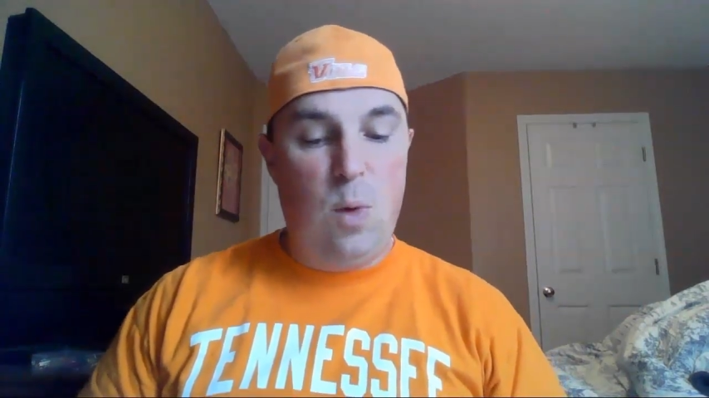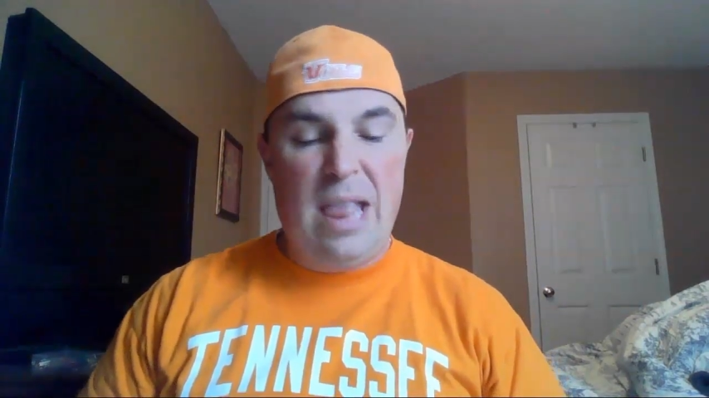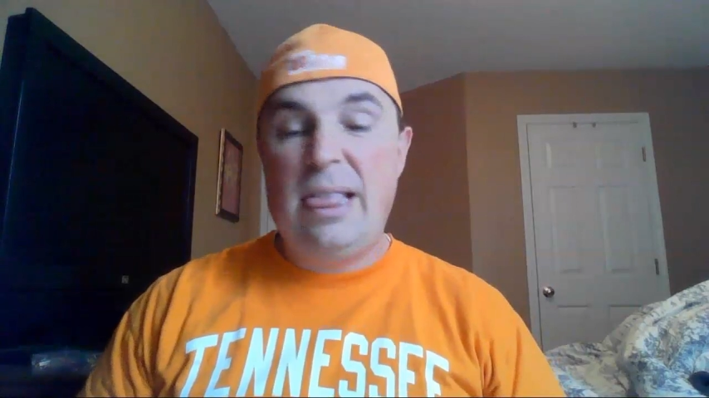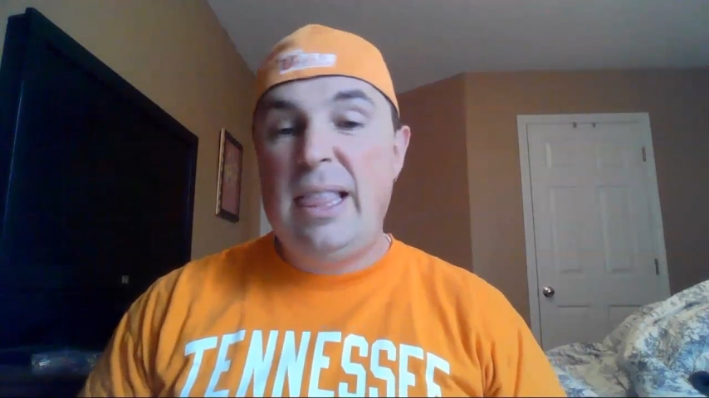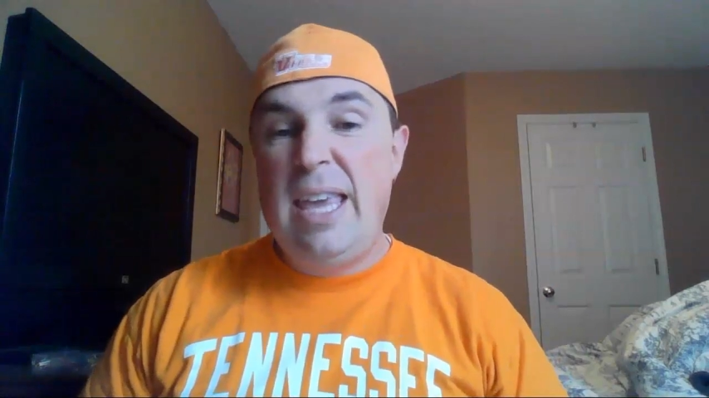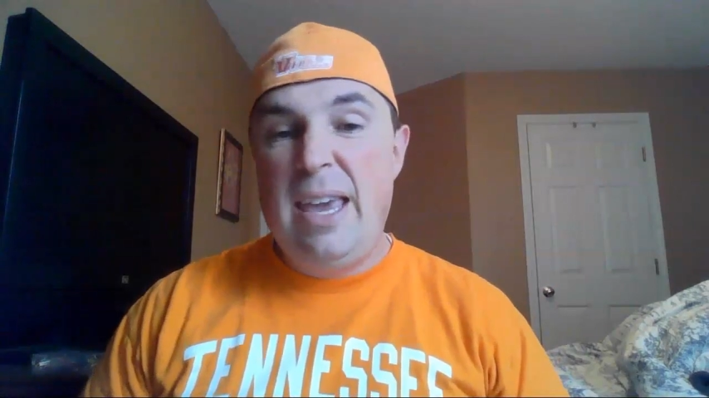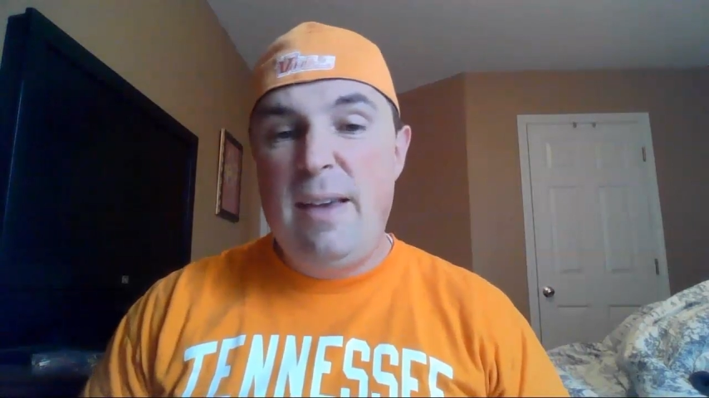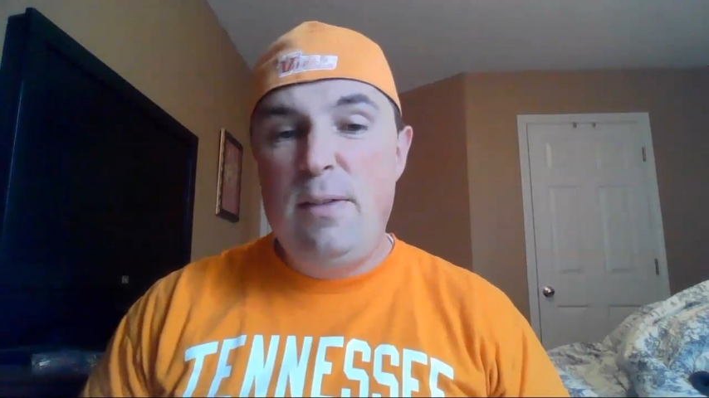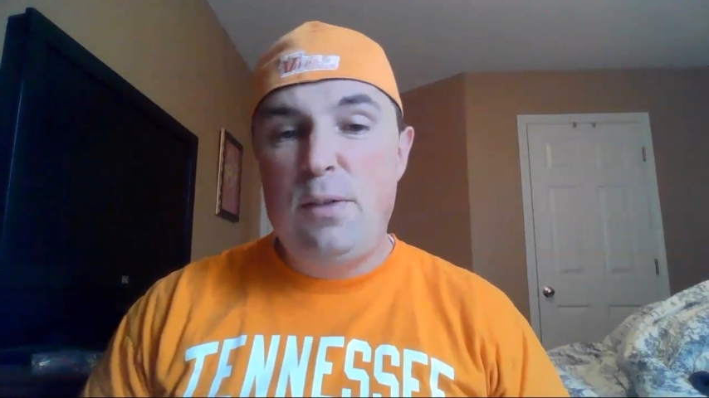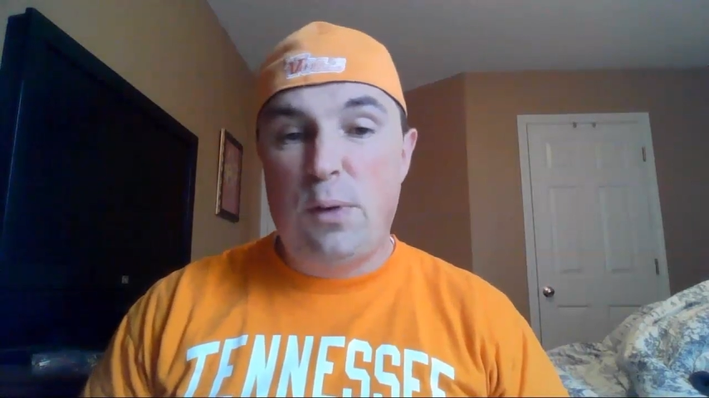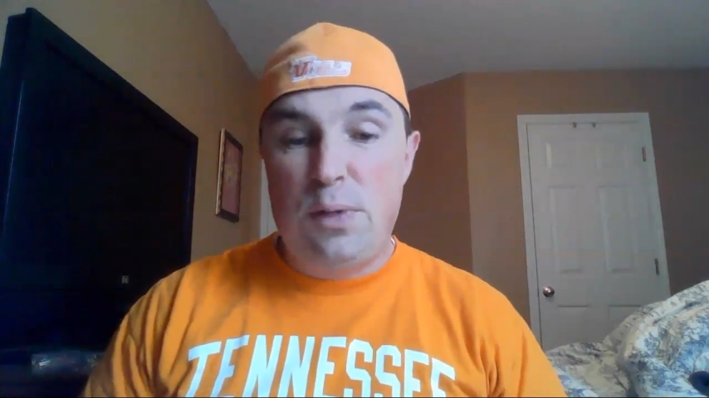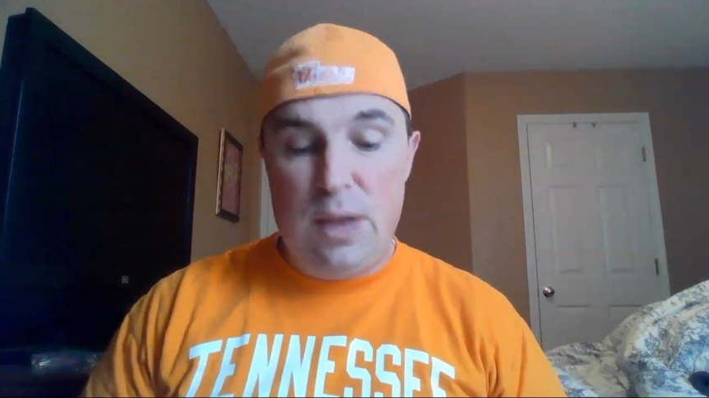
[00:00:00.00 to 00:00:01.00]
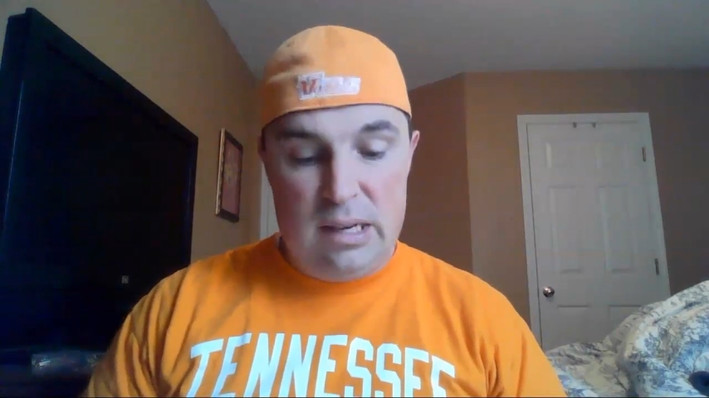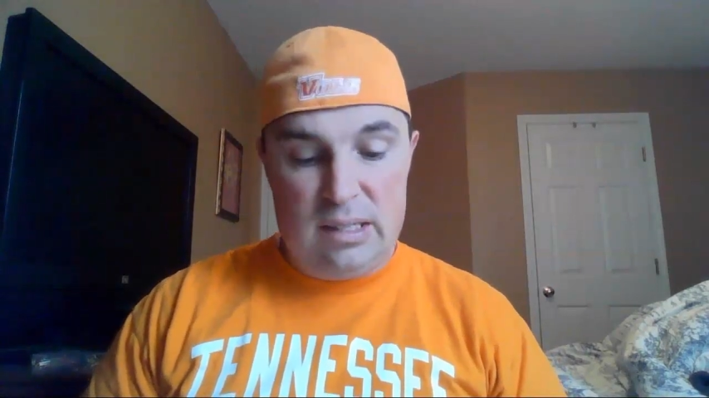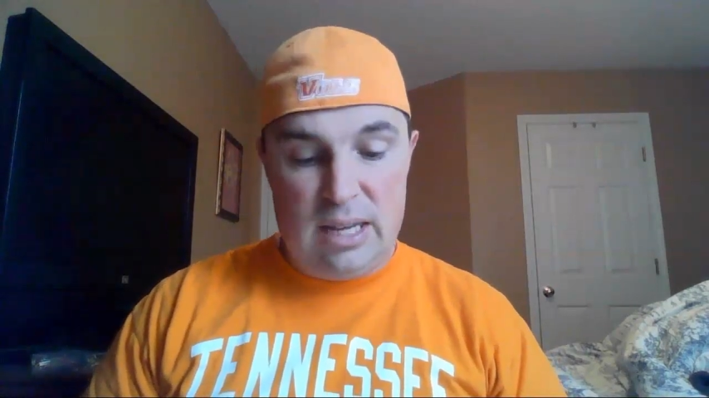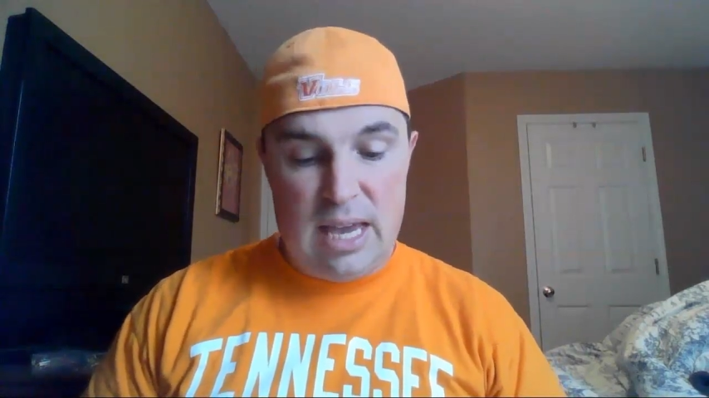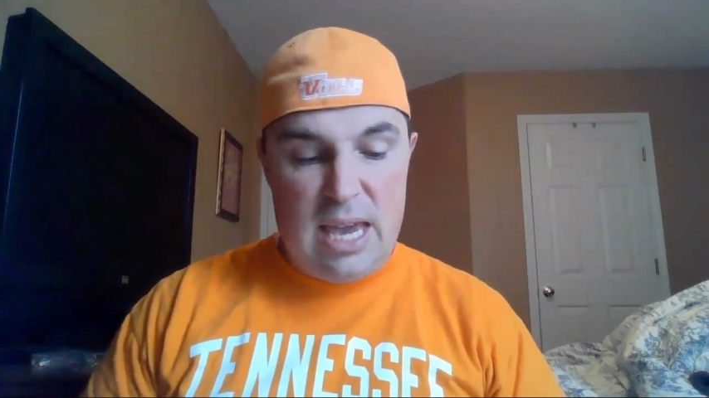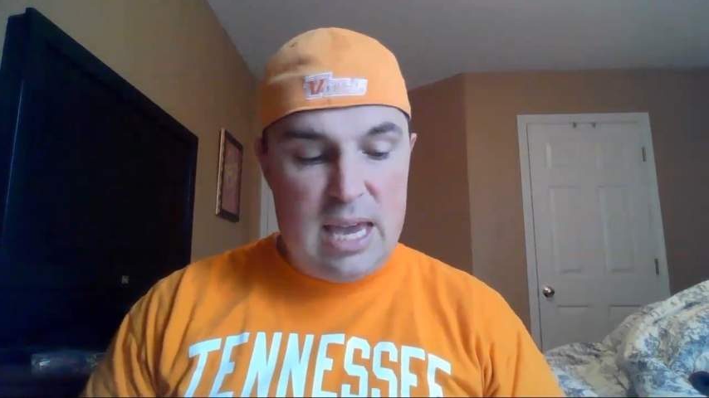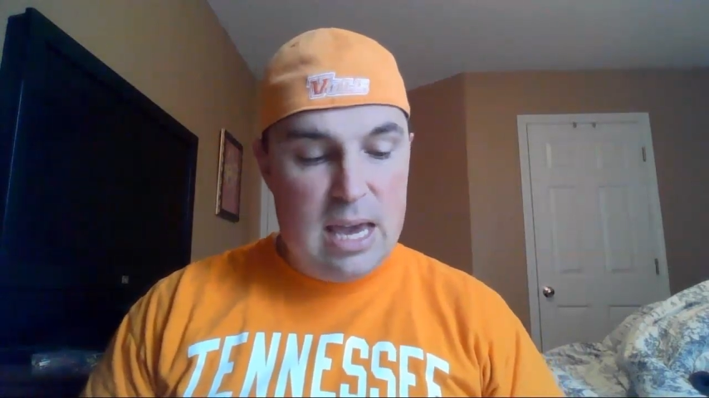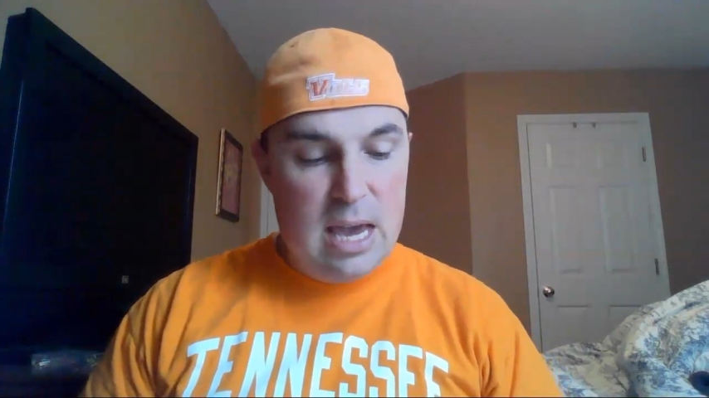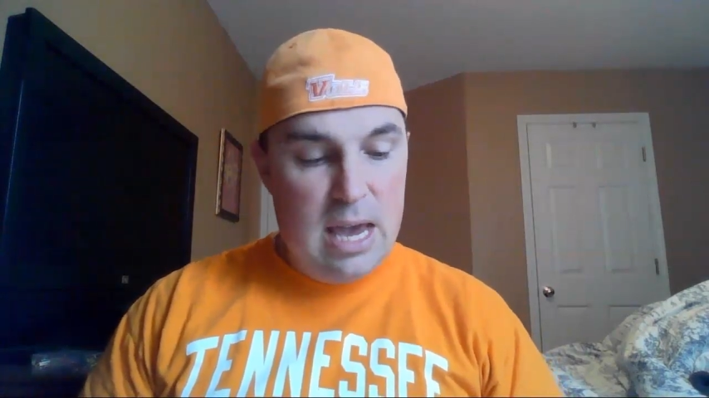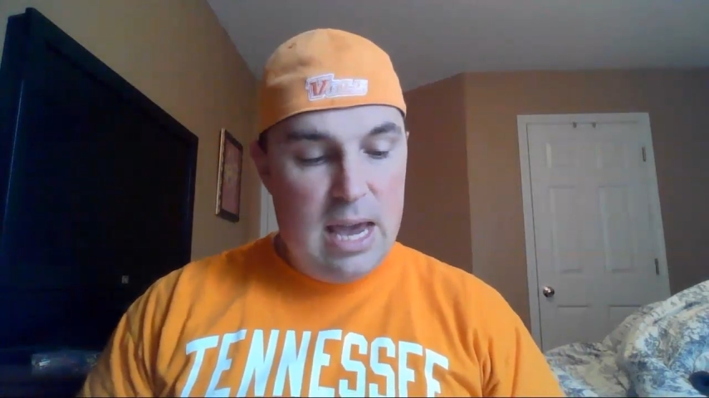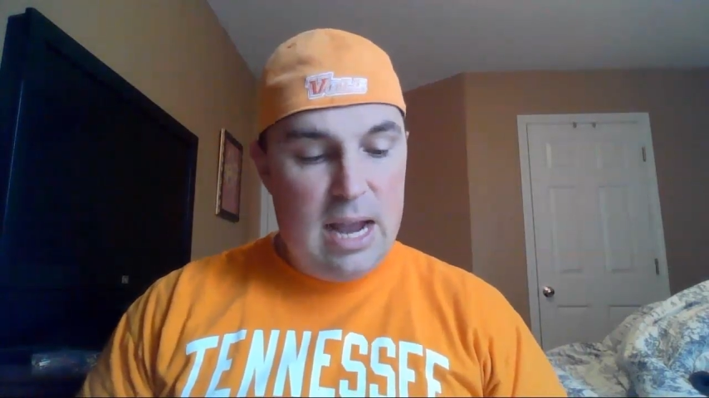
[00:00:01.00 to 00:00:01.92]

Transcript: wet leaves for things to eat,